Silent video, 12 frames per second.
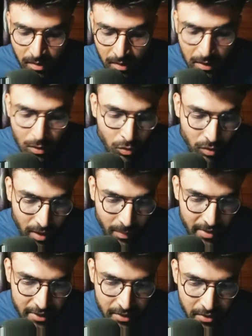new
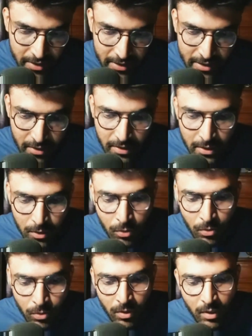image generator,
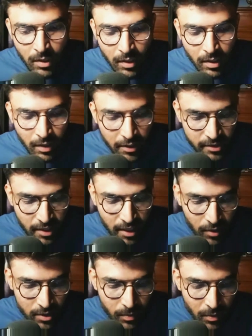new large
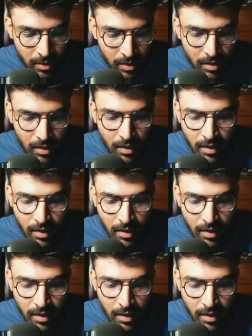language model.